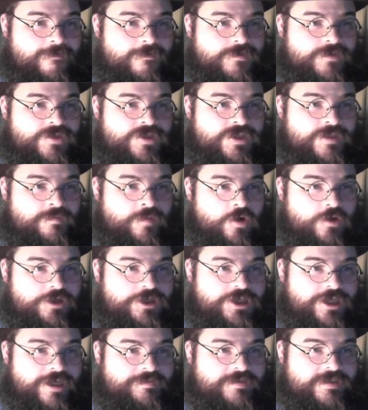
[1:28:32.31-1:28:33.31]
smoke
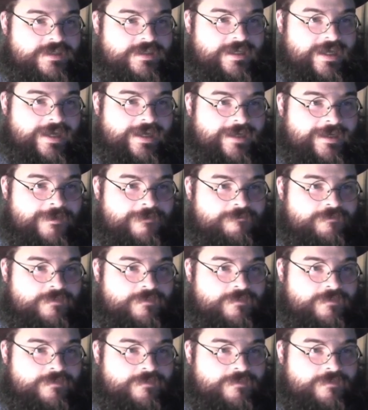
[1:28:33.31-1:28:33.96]
ships today.